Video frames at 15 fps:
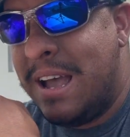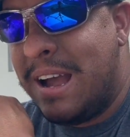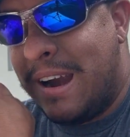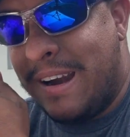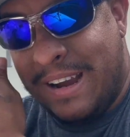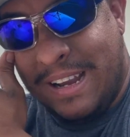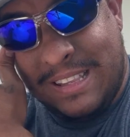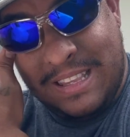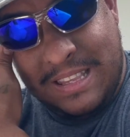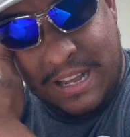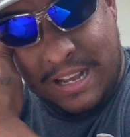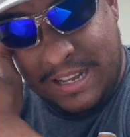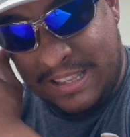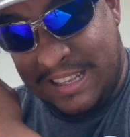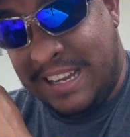All right,
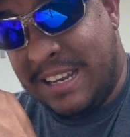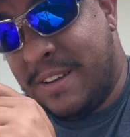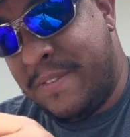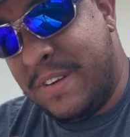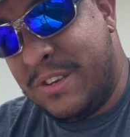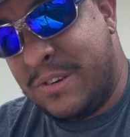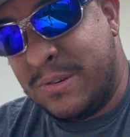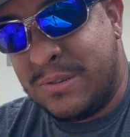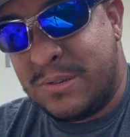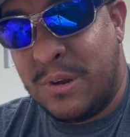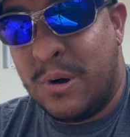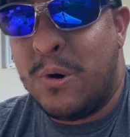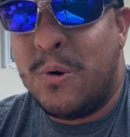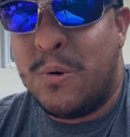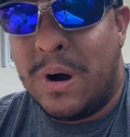the individuals
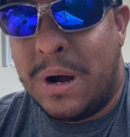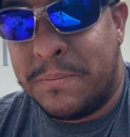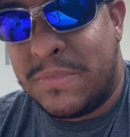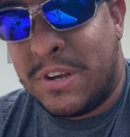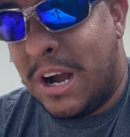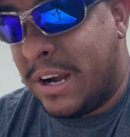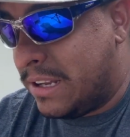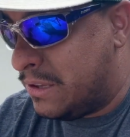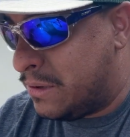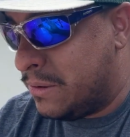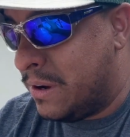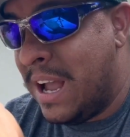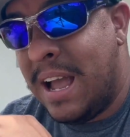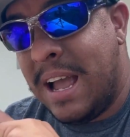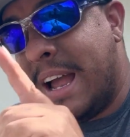know who I'm talking to,
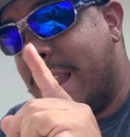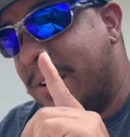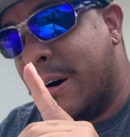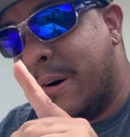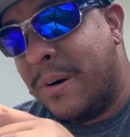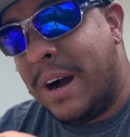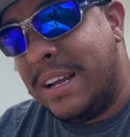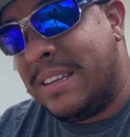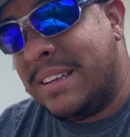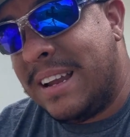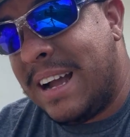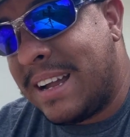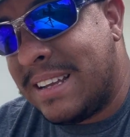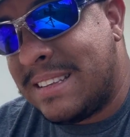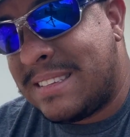and no, I did
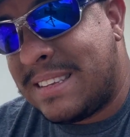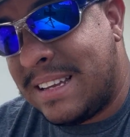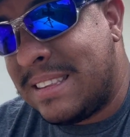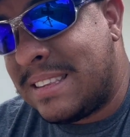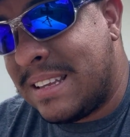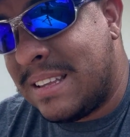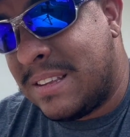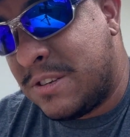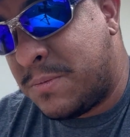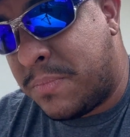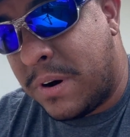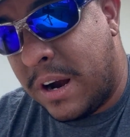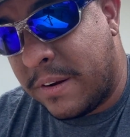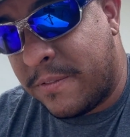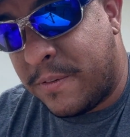not get sent this
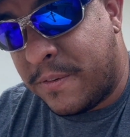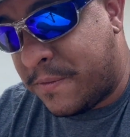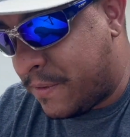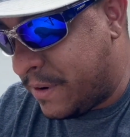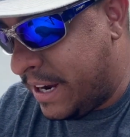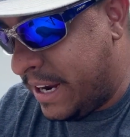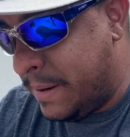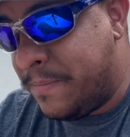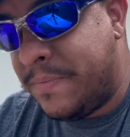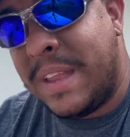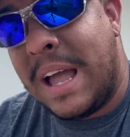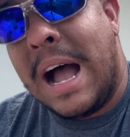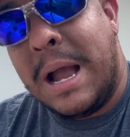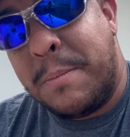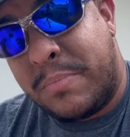product for free.
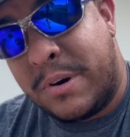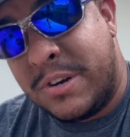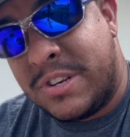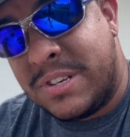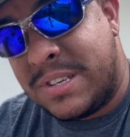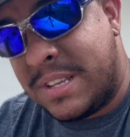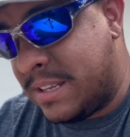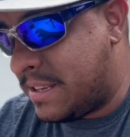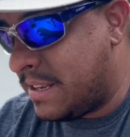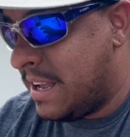I purchased it.